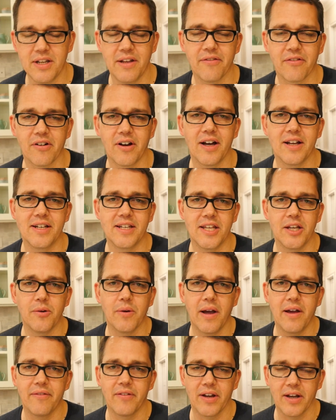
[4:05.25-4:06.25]
never
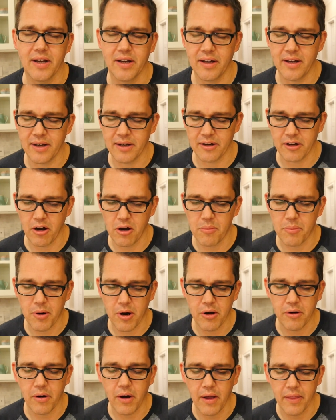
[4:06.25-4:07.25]
ideal having a
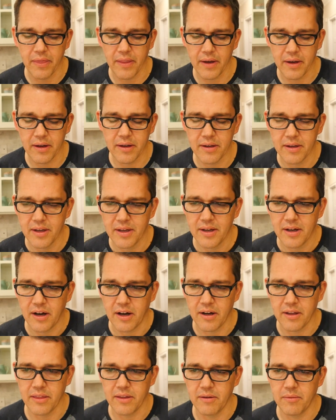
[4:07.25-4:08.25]
GoPro
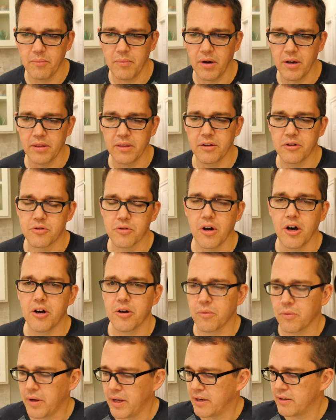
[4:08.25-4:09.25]
on the
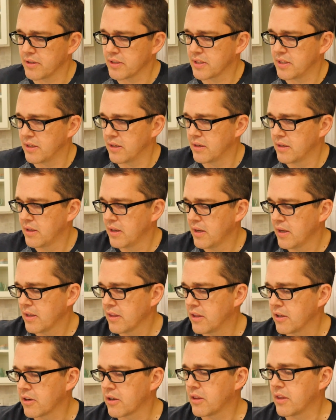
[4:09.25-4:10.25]
drone, whereas the
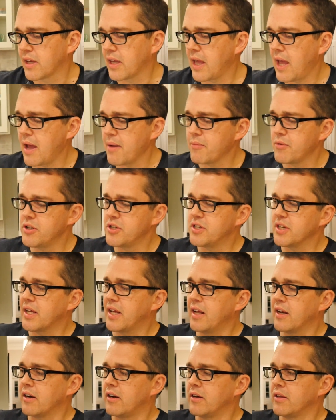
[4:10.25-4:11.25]
cameras you
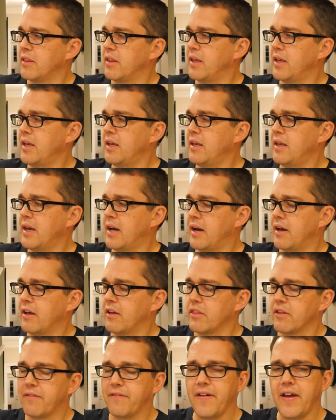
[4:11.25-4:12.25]
get on
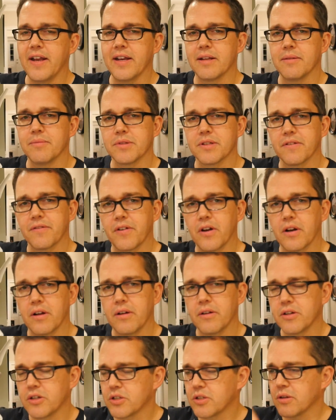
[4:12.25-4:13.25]
the Phantoms have got
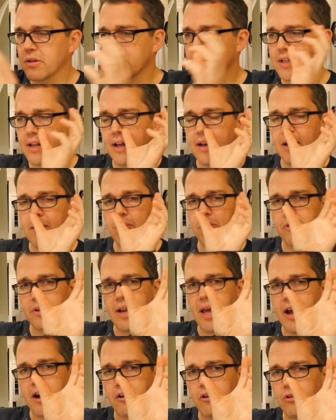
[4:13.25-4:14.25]
a slightly more
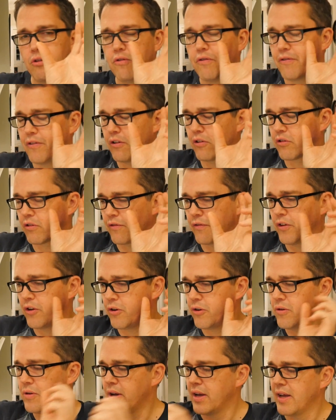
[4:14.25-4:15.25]
narrow field of
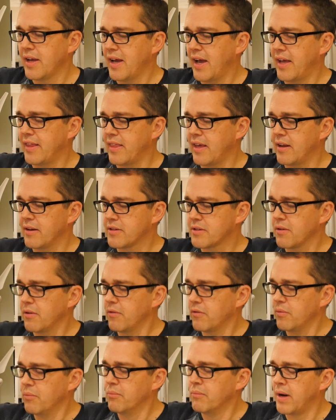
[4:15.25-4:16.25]
view, and that's
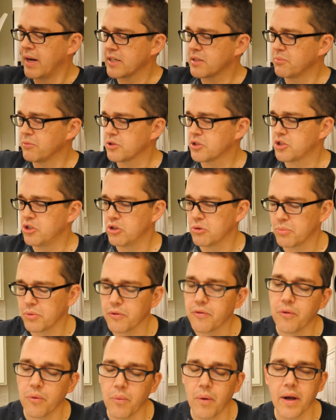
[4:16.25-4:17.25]
much more
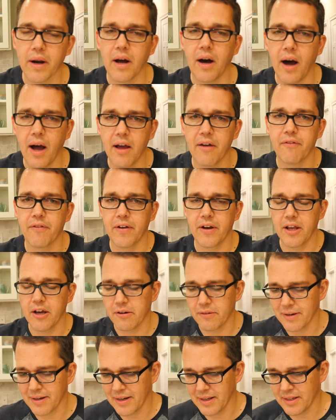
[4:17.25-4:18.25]
suitable for what I
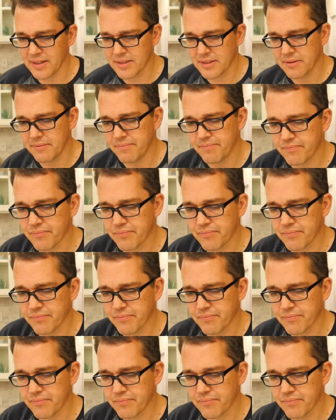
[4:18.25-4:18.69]
video, at least.